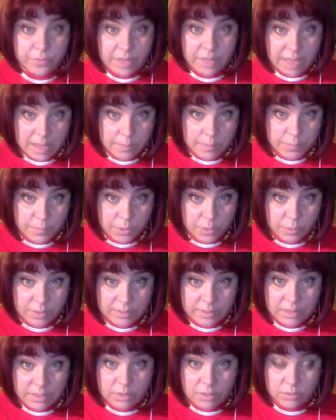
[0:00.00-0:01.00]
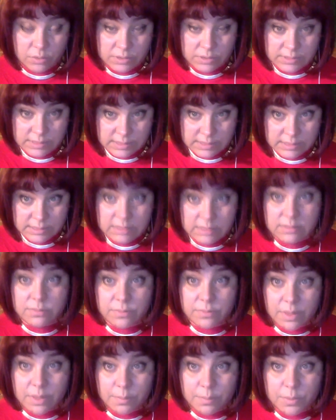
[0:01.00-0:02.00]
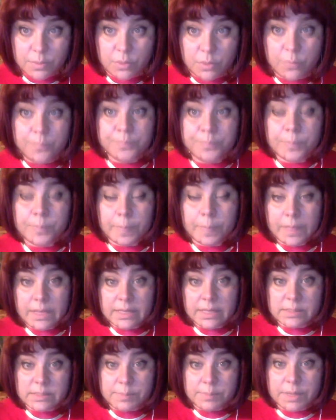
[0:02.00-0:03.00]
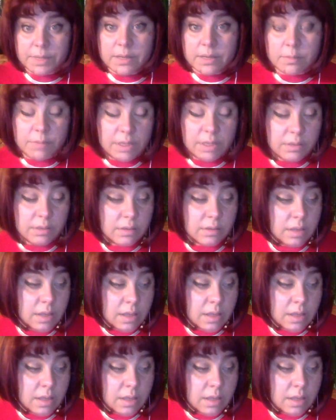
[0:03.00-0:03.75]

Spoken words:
April. And then on the 16th of April, he's becoming